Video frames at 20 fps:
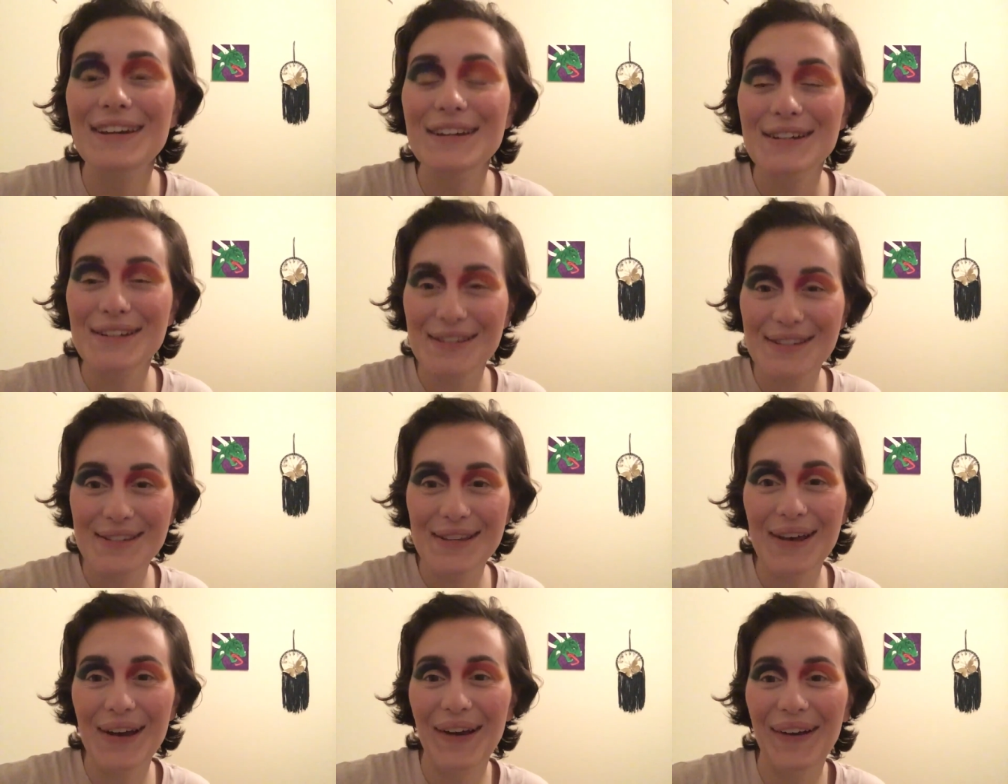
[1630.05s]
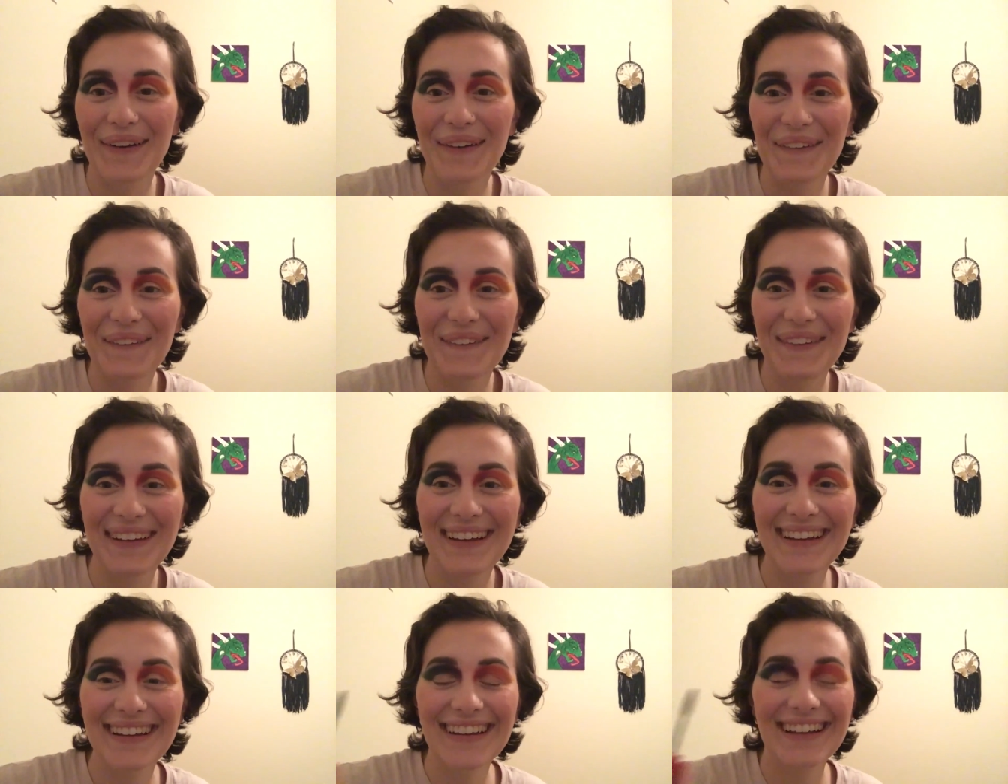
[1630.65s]
So
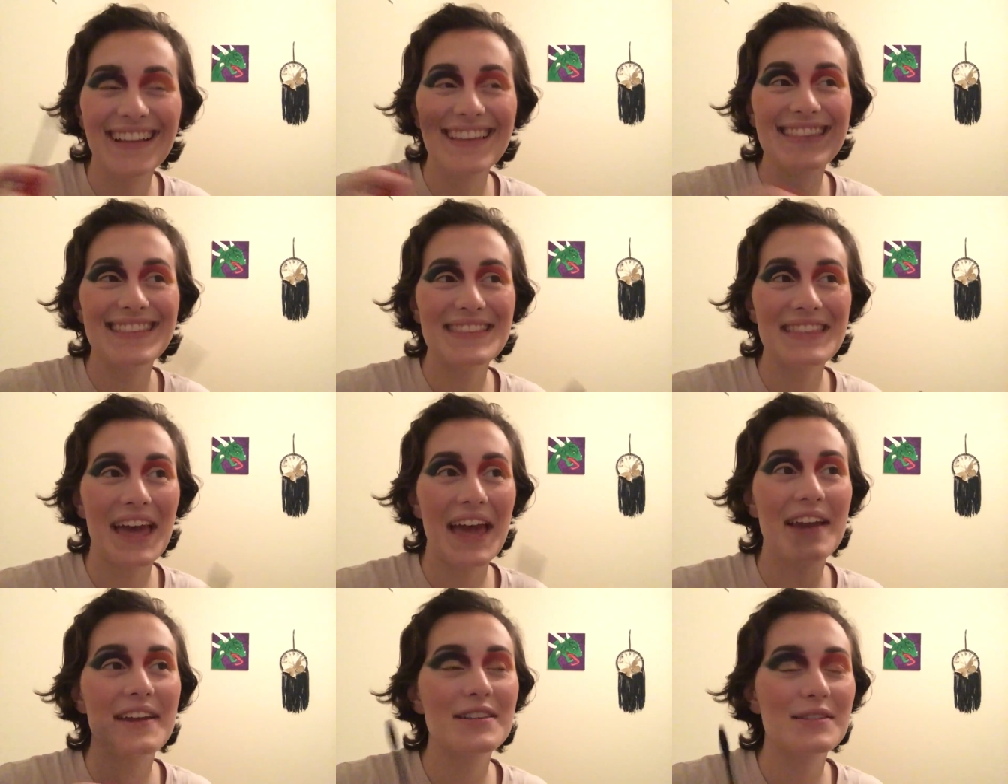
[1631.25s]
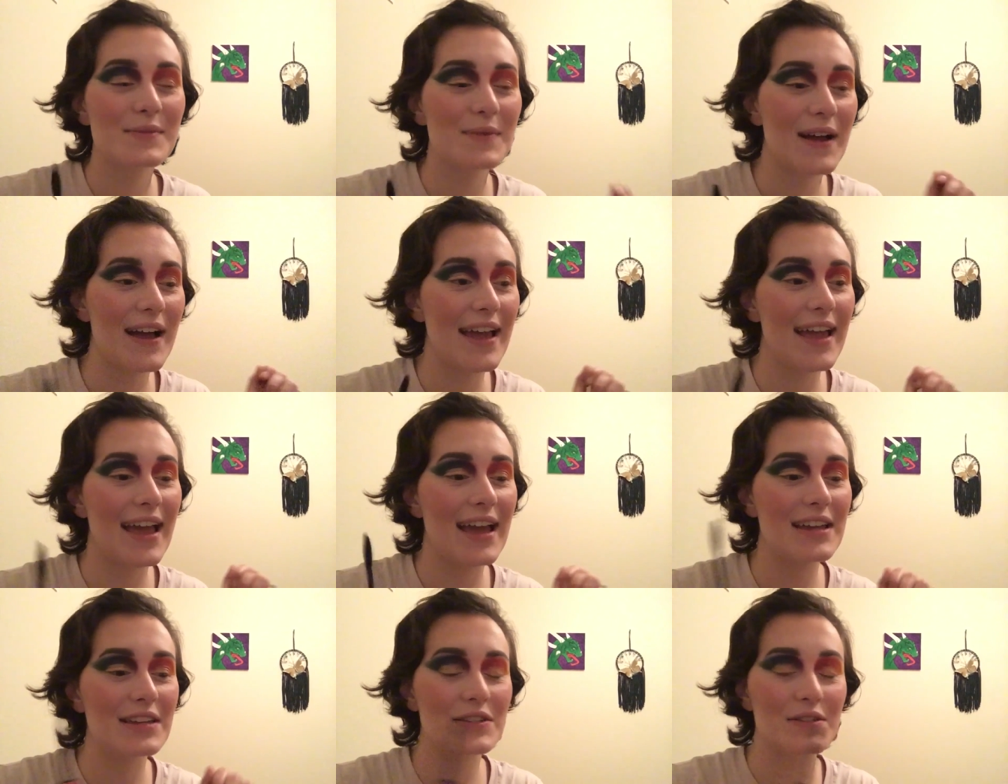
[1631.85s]
that is why
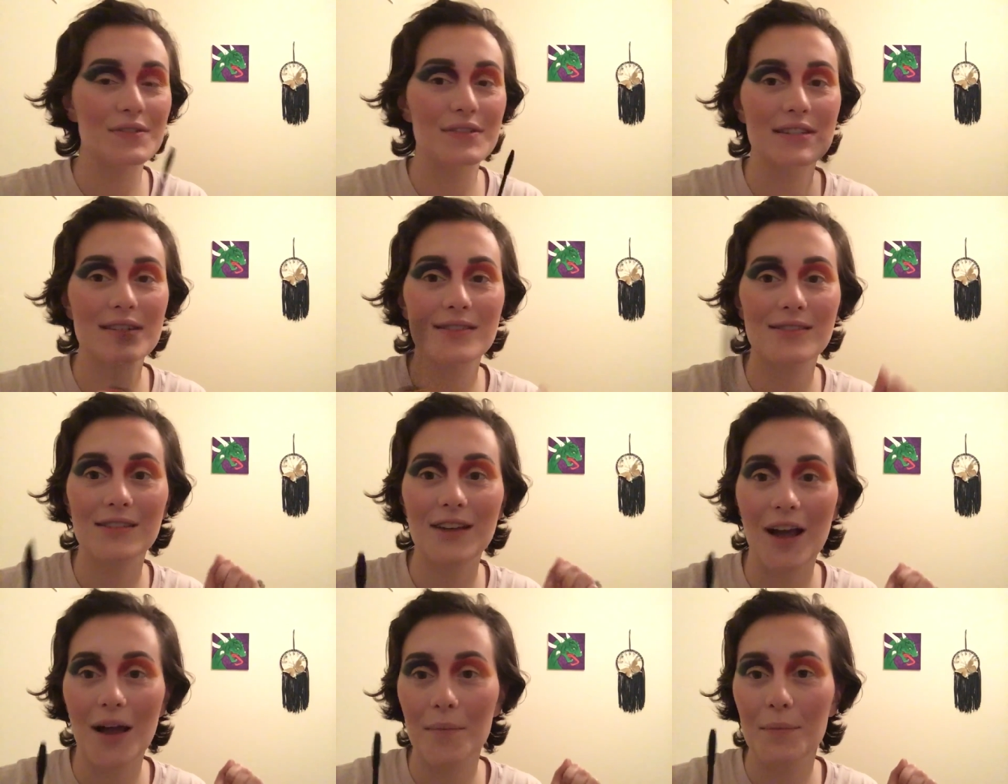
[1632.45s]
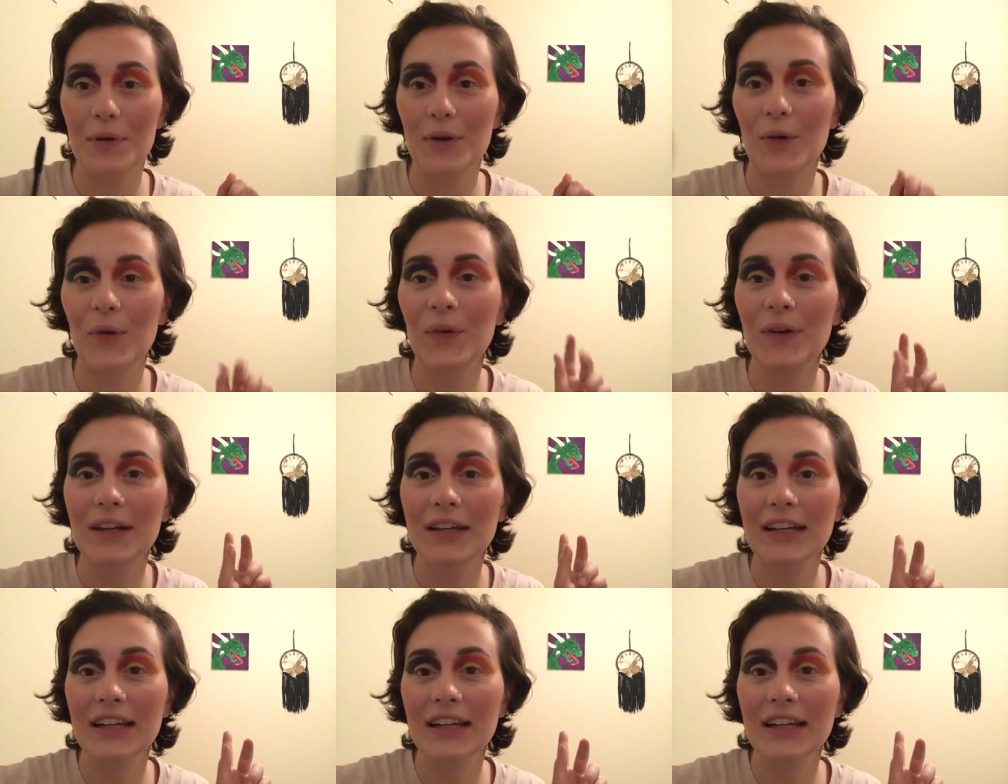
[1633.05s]
I do this combo.